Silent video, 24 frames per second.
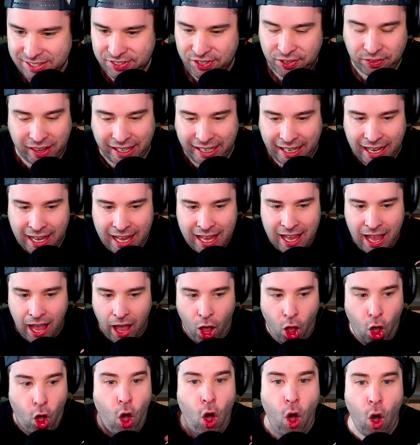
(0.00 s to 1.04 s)
So like
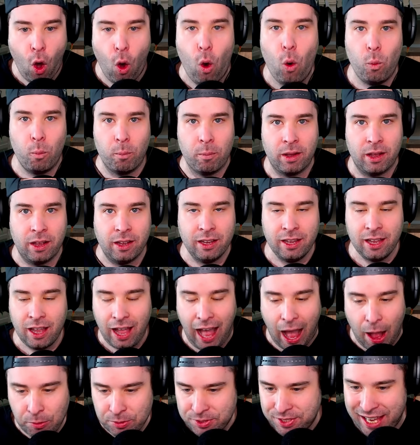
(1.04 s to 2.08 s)
a home
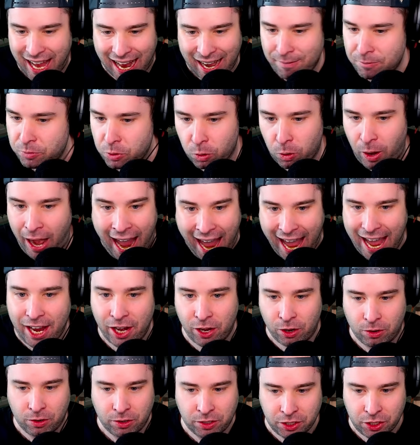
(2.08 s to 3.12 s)
outside of your
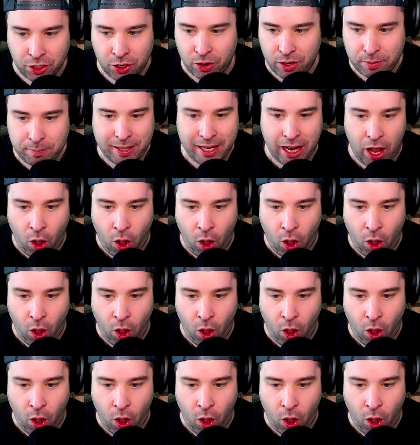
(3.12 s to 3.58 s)
hangar, you know what I mean?